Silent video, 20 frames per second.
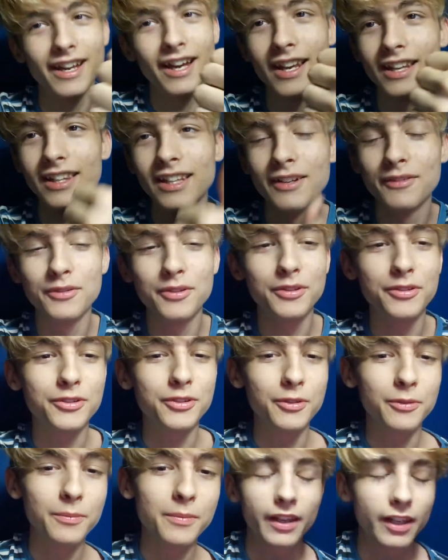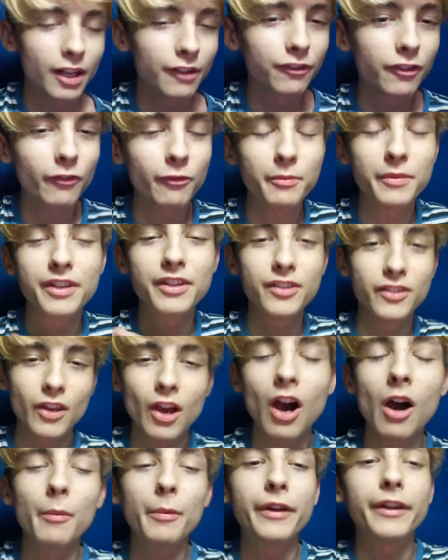Gotta love YouTube. Enough of me
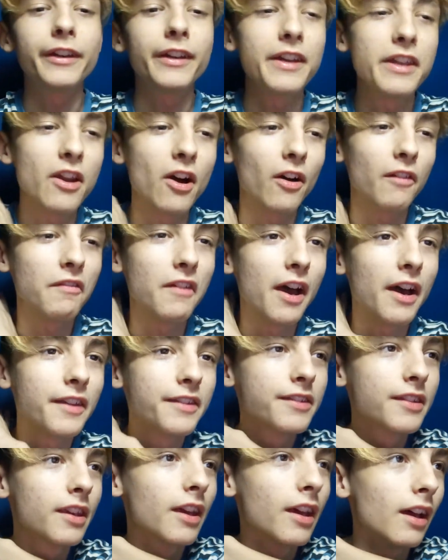sobbing and all that.